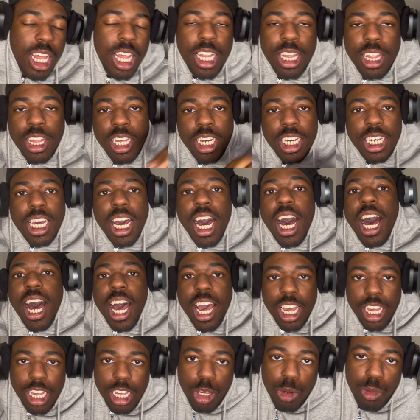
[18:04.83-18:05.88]
The
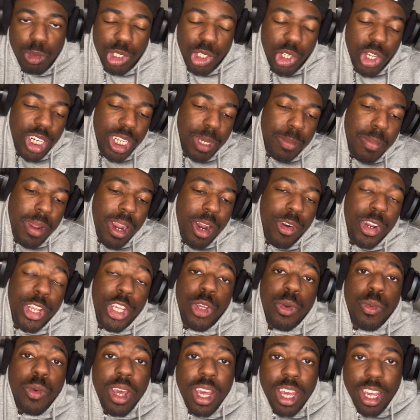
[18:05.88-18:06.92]
guy who was going to marry
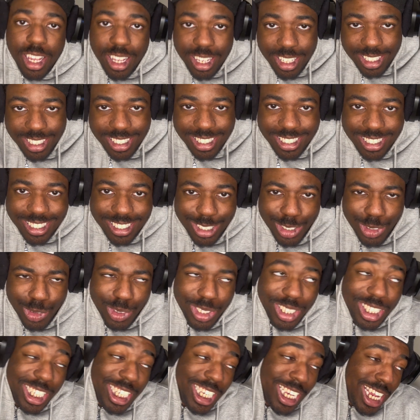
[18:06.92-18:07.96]
Yue, who
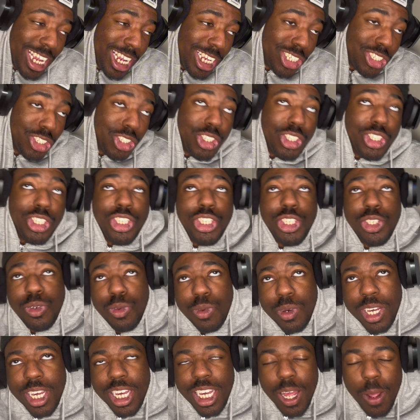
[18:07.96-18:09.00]
was engaged to
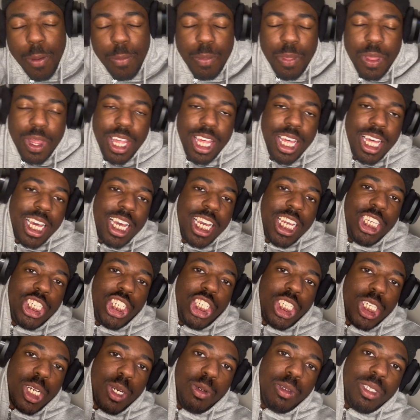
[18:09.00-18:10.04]
Yue, he
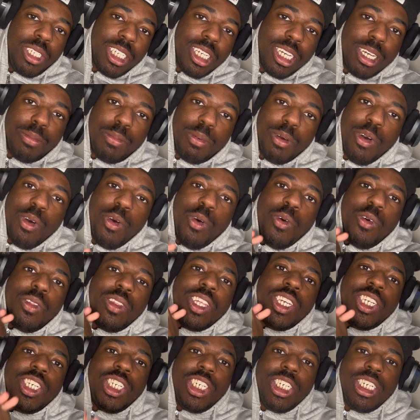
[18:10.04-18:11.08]
shows up on
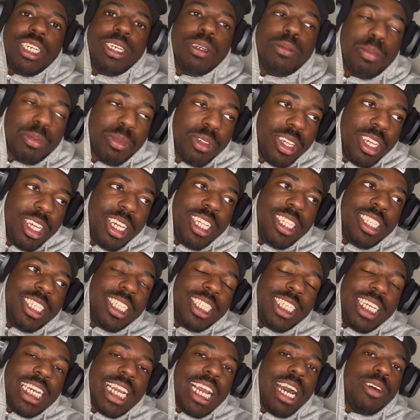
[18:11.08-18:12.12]
the ship to
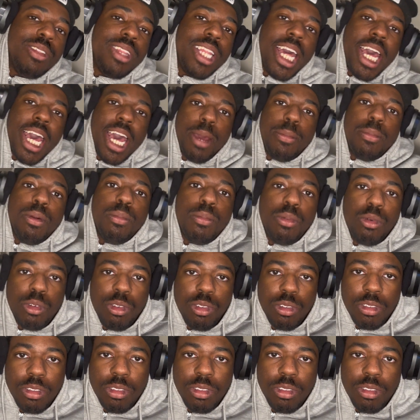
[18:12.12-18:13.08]
take out the admiral